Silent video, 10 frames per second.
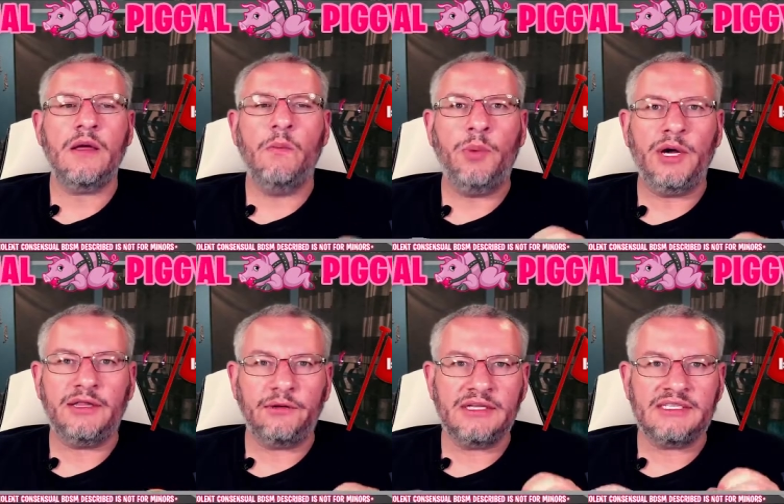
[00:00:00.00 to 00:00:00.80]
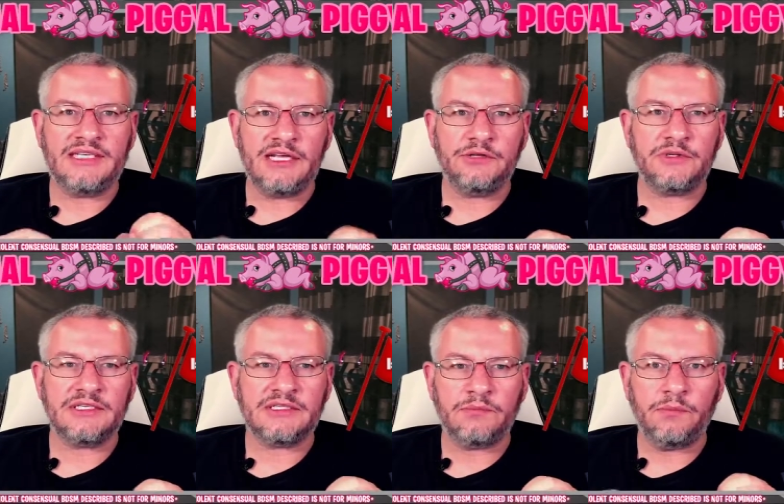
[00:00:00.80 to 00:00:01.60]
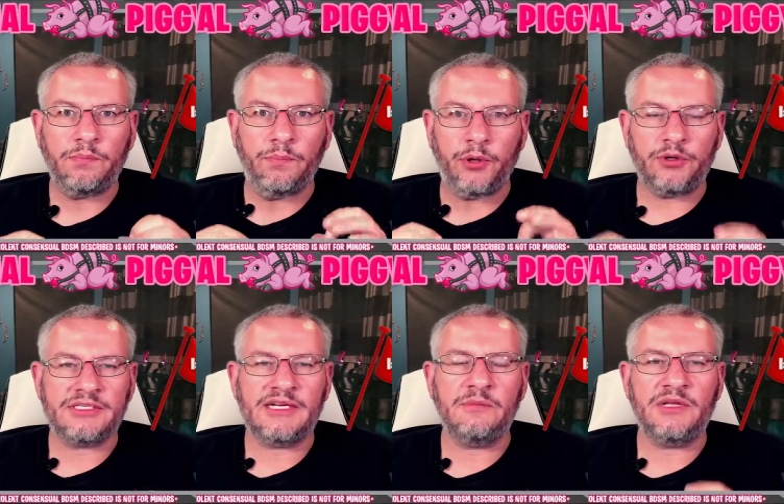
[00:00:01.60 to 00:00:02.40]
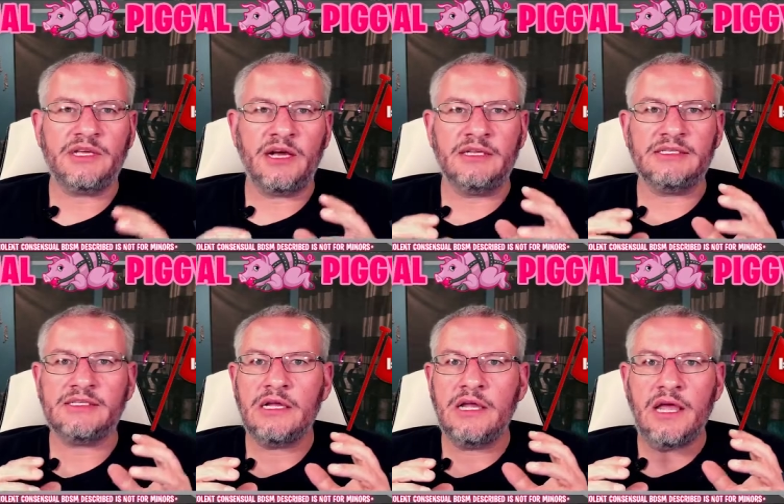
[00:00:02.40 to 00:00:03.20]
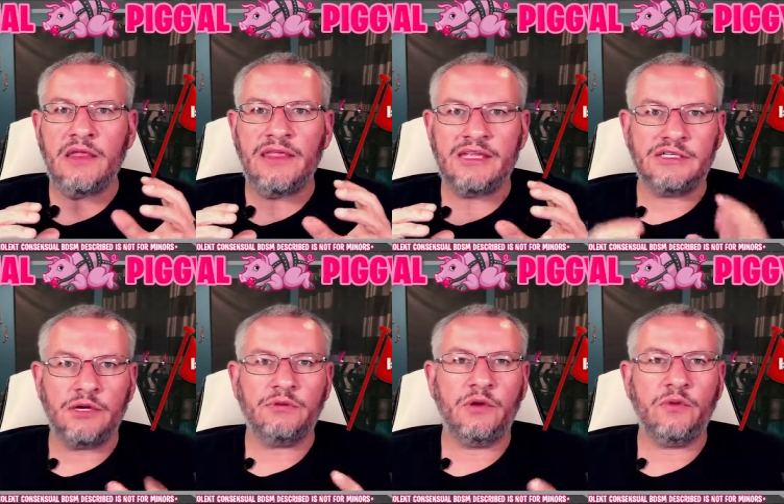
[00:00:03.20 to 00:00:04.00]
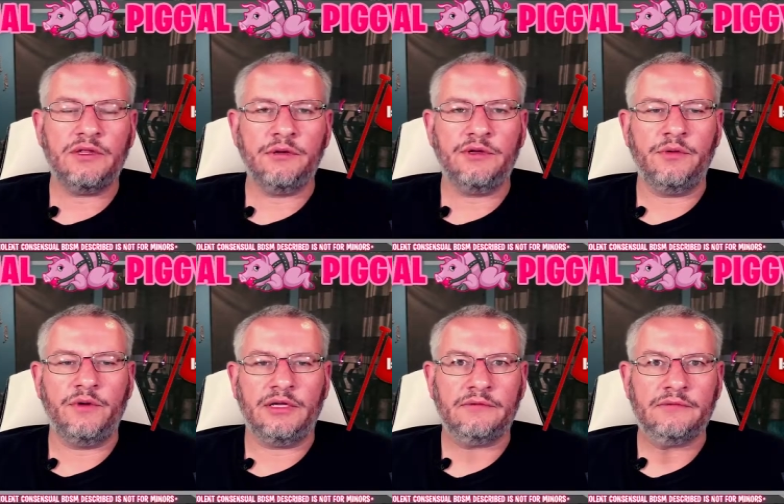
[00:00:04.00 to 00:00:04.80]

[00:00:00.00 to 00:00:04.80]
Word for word: but they're a dangerous person because they don't know what they're doing.